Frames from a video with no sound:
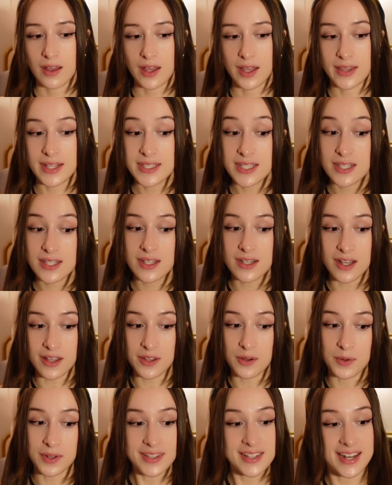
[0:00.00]
And this is
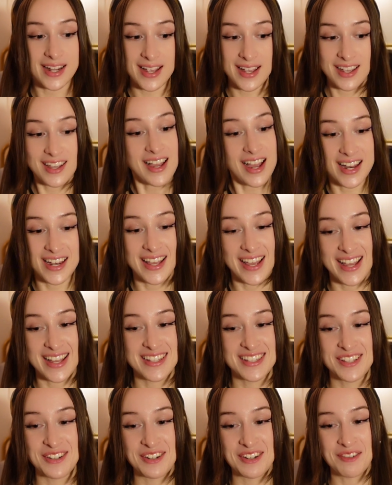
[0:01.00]
another one that I kind of
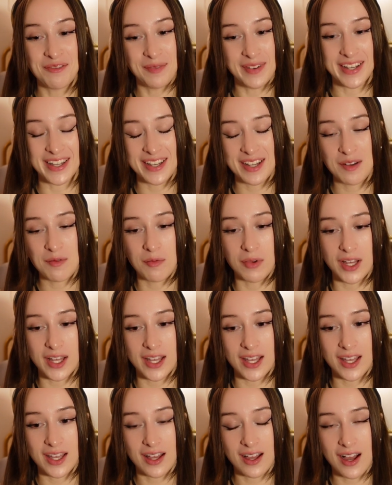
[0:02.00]
hate to admit,
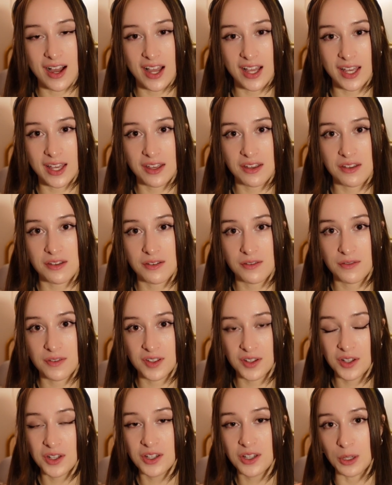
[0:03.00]
but I
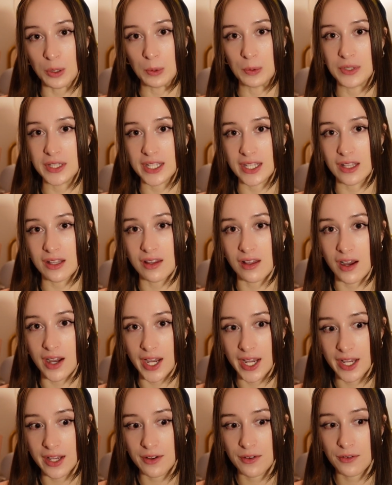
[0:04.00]
feel lonely a
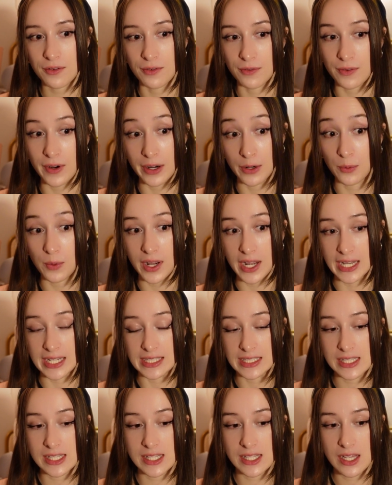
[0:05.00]
lot
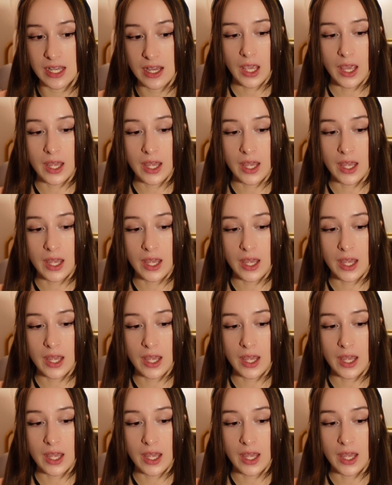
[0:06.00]
friend-wise.